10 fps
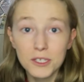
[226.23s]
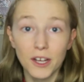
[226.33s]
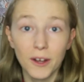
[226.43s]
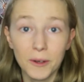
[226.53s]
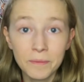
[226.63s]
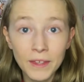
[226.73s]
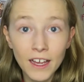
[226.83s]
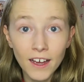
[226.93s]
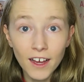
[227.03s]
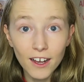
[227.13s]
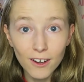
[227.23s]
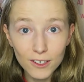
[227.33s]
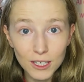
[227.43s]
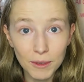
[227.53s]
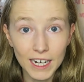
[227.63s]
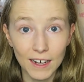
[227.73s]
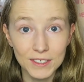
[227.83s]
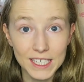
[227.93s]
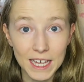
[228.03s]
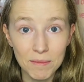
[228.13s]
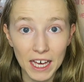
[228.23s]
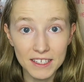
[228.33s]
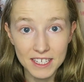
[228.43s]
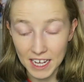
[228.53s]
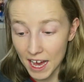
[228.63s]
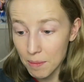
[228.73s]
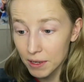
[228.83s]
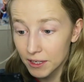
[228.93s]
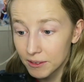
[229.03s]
so looks like we're gonna have to skip that step.